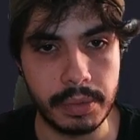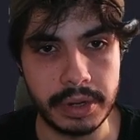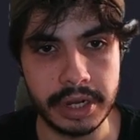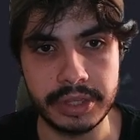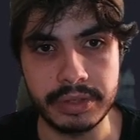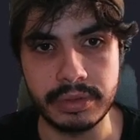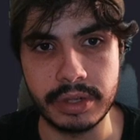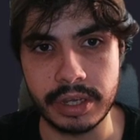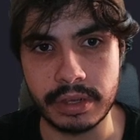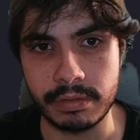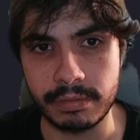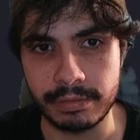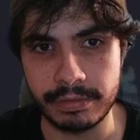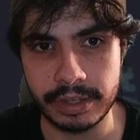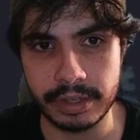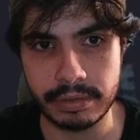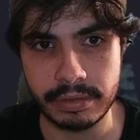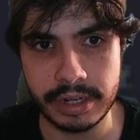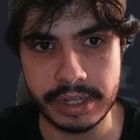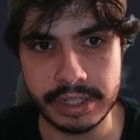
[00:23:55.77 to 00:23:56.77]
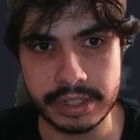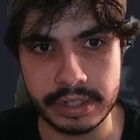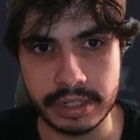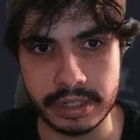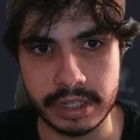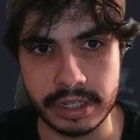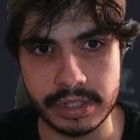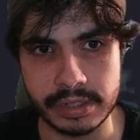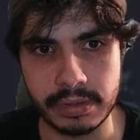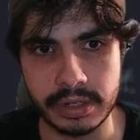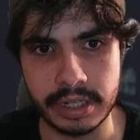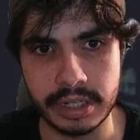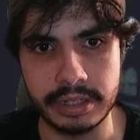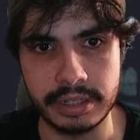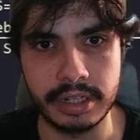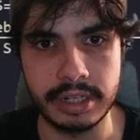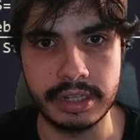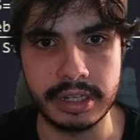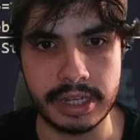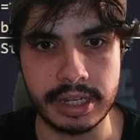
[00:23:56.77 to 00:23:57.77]
When I do a configuration here, so when I
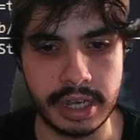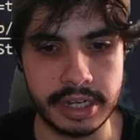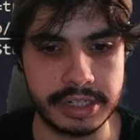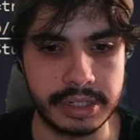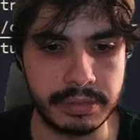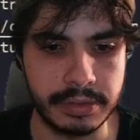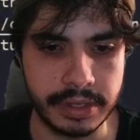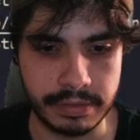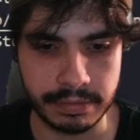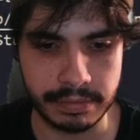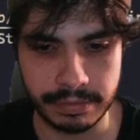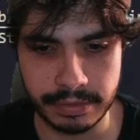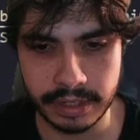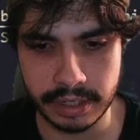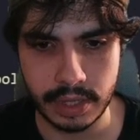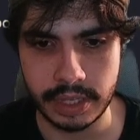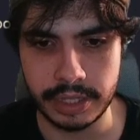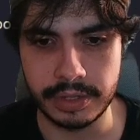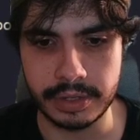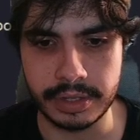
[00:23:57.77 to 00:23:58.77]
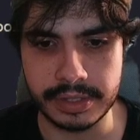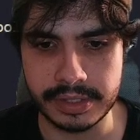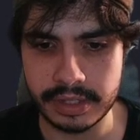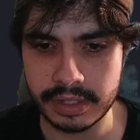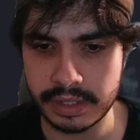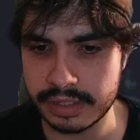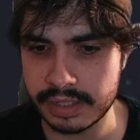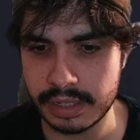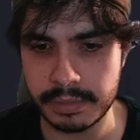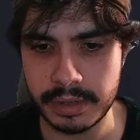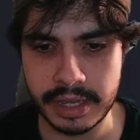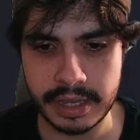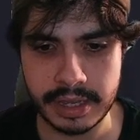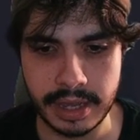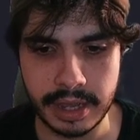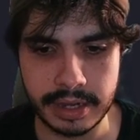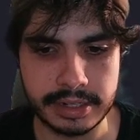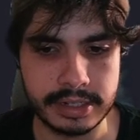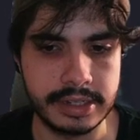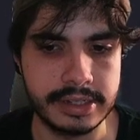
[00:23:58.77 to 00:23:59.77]
delete the cache and reconfigure, you can see that CMake
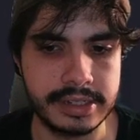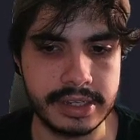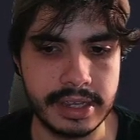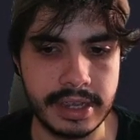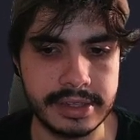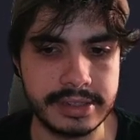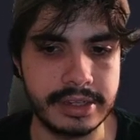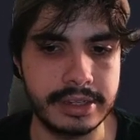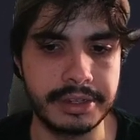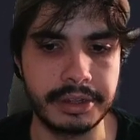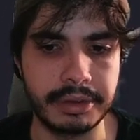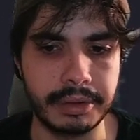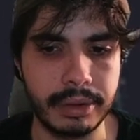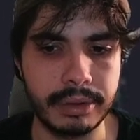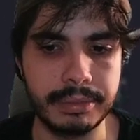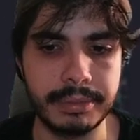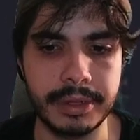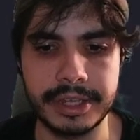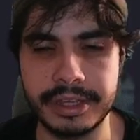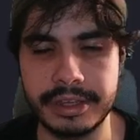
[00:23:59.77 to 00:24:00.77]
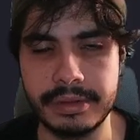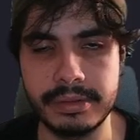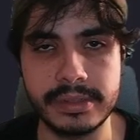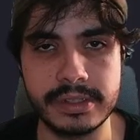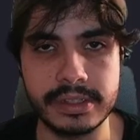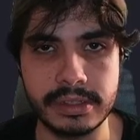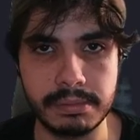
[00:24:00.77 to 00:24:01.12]
actually says that all my Qt